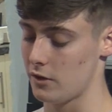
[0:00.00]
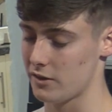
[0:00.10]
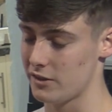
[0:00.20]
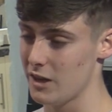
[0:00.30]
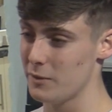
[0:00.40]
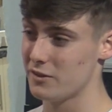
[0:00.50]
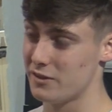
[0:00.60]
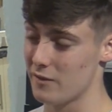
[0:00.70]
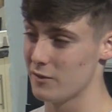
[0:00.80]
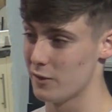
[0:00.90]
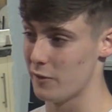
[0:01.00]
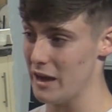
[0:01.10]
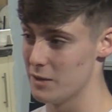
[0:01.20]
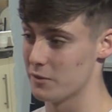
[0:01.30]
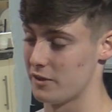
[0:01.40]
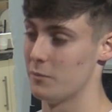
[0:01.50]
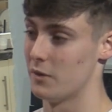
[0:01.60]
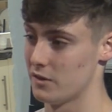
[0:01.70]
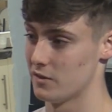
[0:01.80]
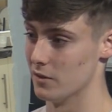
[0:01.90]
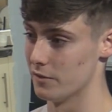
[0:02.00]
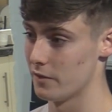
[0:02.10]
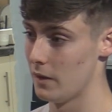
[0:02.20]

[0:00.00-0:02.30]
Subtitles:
about 75-80% of my stuff,